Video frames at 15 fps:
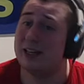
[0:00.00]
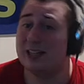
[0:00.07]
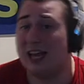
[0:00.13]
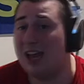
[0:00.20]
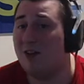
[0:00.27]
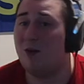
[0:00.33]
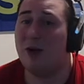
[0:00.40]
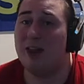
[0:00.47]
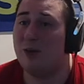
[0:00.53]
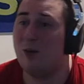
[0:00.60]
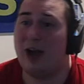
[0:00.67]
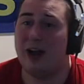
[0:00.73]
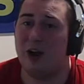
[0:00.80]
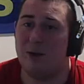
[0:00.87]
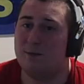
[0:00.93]
I gave away the
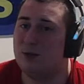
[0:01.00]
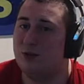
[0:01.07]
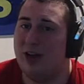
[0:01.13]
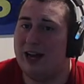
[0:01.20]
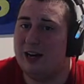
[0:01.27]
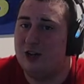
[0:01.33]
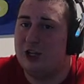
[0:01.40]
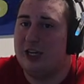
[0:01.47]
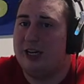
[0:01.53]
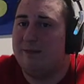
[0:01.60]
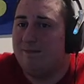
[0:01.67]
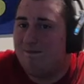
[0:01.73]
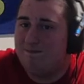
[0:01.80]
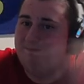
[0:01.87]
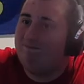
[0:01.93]
white herb strategy,
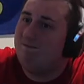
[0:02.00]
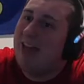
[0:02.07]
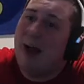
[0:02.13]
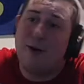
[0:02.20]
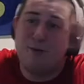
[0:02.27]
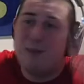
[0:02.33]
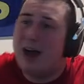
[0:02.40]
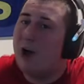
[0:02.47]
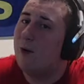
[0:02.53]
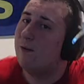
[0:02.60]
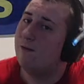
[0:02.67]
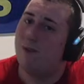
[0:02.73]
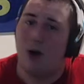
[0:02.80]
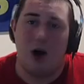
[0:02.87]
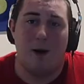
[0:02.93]
that was my own
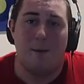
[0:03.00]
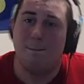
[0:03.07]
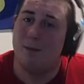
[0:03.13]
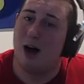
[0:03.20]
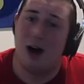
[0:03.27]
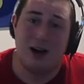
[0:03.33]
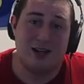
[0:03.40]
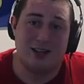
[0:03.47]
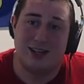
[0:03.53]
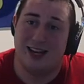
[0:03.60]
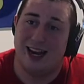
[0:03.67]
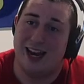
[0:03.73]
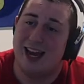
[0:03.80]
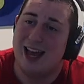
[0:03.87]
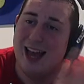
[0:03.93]
fault,
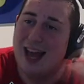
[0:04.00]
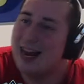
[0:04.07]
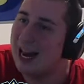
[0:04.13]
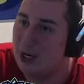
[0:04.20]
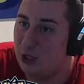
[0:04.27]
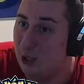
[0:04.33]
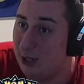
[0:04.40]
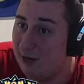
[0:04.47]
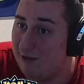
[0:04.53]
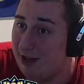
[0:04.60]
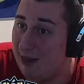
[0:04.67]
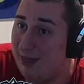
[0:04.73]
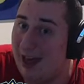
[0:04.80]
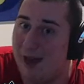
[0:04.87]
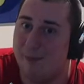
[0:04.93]
honestly. I shouldn't have
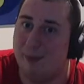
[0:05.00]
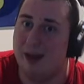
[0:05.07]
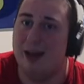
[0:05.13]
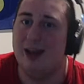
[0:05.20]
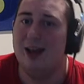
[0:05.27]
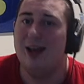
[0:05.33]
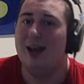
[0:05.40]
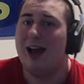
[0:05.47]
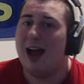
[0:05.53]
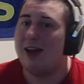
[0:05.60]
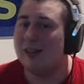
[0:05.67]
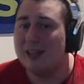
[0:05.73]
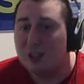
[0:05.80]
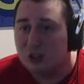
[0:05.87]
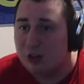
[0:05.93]
done that, but at
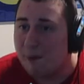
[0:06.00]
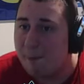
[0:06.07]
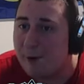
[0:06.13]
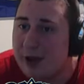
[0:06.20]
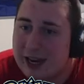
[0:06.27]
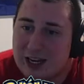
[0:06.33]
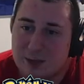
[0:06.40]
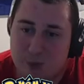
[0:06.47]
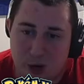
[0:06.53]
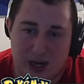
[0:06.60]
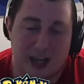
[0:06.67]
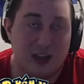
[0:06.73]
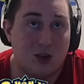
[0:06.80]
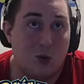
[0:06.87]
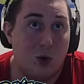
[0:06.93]
least Triple Kick is putting
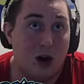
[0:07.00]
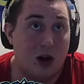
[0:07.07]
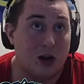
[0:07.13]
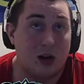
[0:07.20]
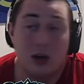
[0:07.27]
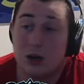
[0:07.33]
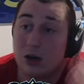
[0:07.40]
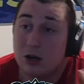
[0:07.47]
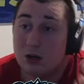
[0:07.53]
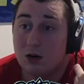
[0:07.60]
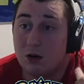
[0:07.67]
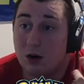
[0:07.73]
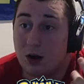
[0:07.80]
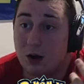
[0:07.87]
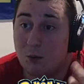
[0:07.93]
in the work
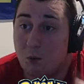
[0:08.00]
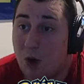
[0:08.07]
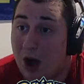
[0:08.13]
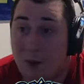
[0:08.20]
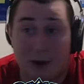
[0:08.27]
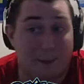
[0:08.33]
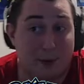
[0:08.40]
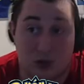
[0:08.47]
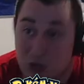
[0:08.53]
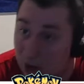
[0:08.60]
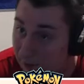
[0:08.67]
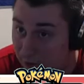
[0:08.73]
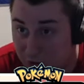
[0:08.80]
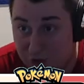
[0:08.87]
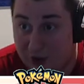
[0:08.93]
while we
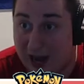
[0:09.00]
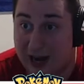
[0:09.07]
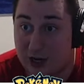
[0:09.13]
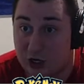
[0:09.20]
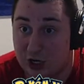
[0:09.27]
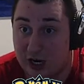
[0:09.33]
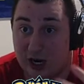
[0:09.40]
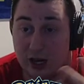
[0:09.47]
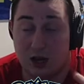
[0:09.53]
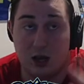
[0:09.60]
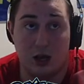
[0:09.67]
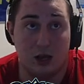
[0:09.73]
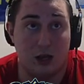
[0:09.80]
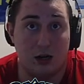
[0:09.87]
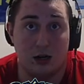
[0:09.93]
preserve the strategy.
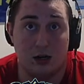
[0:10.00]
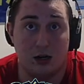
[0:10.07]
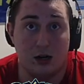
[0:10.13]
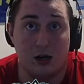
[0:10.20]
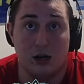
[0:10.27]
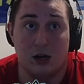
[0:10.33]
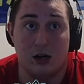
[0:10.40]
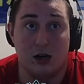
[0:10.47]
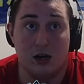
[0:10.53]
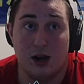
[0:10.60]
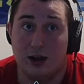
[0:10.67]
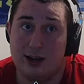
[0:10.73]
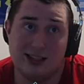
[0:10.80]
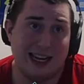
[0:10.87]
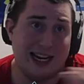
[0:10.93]

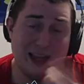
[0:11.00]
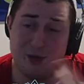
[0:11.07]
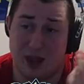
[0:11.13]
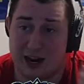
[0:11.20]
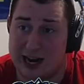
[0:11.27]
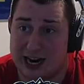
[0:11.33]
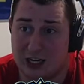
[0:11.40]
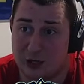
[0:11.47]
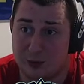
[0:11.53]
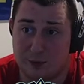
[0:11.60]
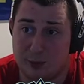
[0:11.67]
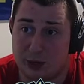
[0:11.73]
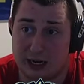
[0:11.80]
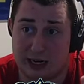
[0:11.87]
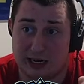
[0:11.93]
Because I didn't think it actually would
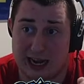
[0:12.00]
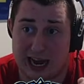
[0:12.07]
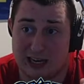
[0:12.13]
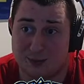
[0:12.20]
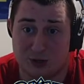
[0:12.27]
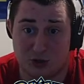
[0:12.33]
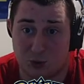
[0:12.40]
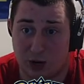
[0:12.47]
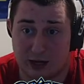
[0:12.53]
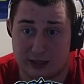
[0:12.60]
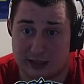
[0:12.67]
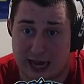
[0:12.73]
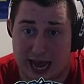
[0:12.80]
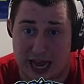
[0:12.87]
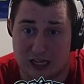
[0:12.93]
put in as much work as
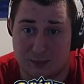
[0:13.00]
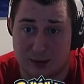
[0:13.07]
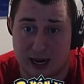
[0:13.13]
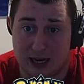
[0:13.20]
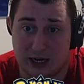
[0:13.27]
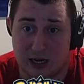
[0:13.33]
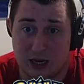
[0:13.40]
it has been.